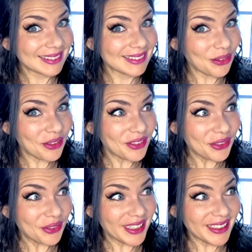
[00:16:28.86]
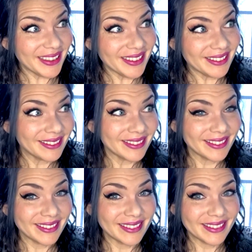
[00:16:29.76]
Or do I?
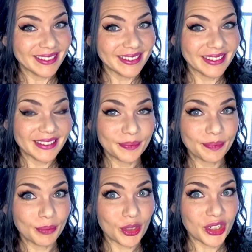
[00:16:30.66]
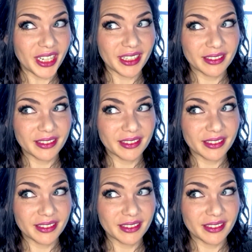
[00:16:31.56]
Poor Jack.